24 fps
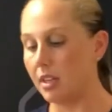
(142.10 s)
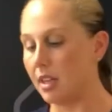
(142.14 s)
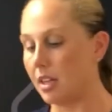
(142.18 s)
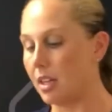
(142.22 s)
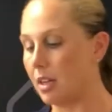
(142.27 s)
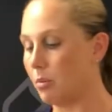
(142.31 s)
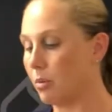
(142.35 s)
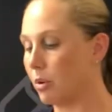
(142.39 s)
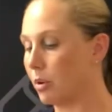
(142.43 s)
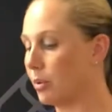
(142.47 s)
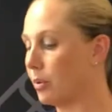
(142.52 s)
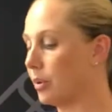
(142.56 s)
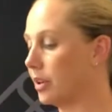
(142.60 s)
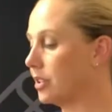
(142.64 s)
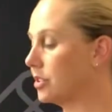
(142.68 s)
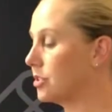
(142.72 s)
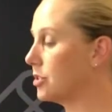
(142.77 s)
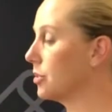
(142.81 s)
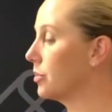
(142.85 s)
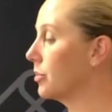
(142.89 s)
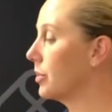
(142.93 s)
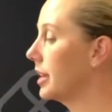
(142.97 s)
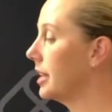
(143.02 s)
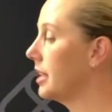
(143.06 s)
and we're going to
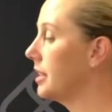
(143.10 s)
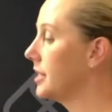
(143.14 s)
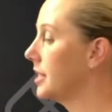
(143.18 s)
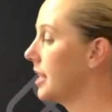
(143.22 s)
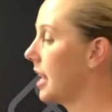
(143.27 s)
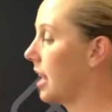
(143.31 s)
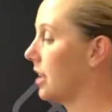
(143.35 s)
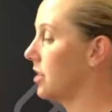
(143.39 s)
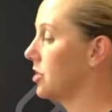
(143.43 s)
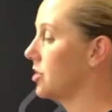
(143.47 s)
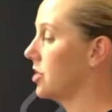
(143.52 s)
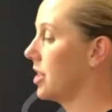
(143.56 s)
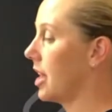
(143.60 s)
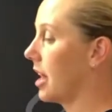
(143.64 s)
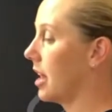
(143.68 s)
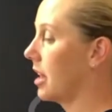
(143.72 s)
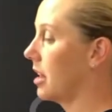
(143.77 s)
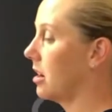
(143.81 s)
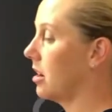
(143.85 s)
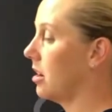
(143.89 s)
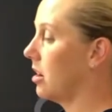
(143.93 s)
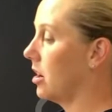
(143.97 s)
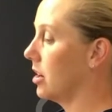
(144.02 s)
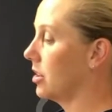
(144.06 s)
reattach that
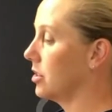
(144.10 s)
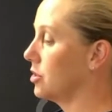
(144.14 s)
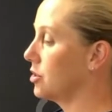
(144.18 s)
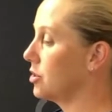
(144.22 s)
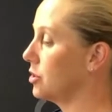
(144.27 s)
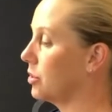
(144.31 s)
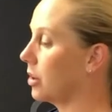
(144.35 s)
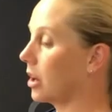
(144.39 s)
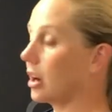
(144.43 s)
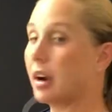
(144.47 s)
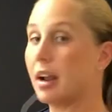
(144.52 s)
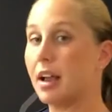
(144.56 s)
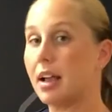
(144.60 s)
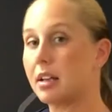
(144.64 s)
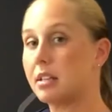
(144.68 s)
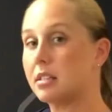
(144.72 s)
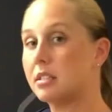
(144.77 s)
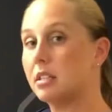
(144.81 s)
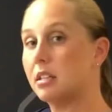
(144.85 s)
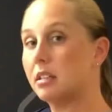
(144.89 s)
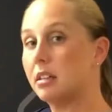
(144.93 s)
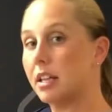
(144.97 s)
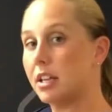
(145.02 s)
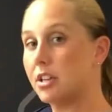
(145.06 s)
onto our
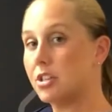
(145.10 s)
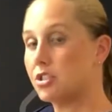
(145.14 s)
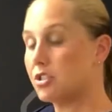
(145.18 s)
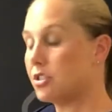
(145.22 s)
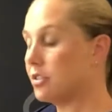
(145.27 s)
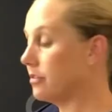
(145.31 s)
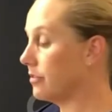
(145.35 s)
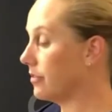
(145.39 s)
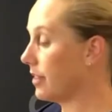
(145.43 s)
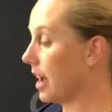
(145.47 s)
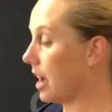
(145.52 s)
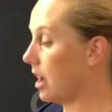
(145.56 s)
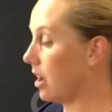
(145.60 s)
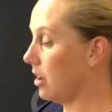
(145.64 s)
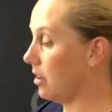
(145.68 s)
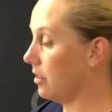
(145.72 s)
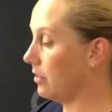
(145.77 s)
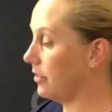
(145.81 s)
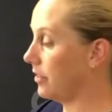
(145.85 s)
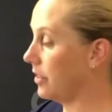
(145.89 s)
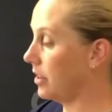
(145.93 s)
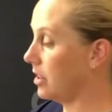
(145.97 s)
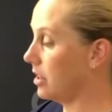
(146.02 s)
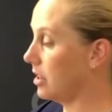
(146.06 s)
exhalation valve
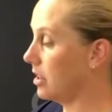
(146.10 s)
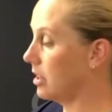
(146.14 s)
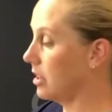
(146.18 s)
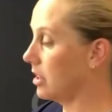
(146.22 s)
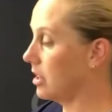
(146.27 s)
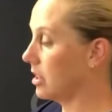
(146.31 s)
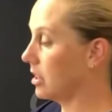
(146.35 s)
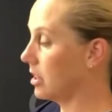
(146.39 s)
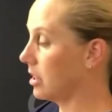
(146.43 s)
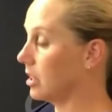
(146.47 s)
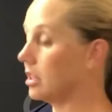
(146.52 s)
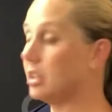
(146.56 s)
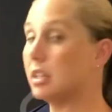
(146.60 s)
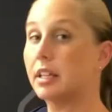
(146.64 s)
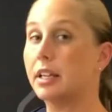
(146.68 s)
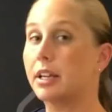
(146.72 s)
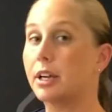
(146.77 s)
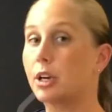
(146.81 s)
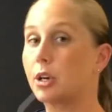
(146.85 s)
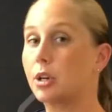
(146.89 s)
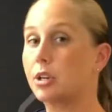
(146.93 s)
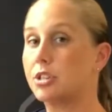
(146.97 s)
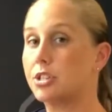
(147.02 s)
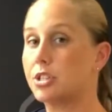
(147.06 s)

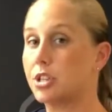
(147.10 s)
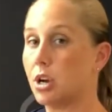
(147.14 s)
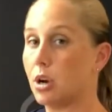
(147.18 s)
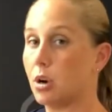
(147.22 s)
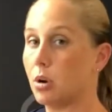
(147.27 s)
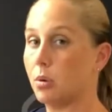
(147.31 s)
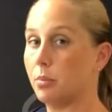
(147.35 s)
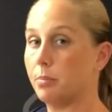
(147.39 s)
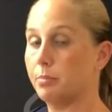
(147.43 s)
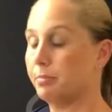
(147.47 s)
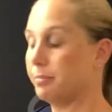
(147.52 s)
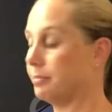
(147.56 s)
clear dome.